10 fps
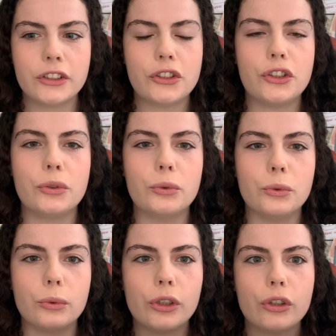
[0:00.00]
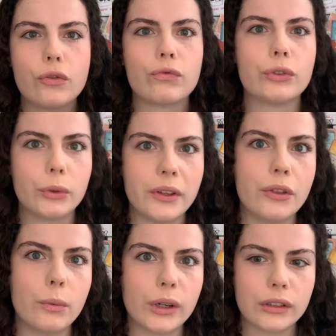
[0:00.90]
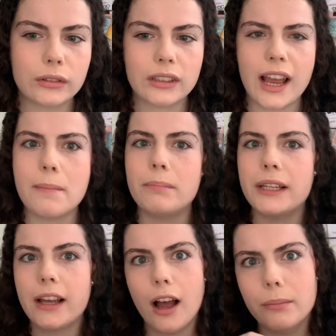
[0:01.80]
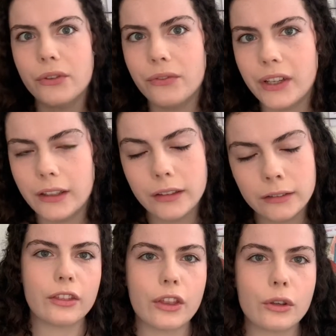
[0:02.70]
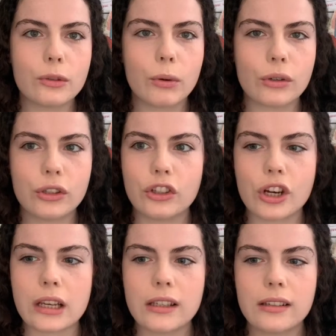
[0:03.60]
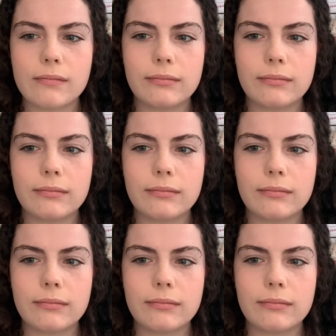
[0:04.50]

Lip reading: to ruin the world and become the villain. Those plots are just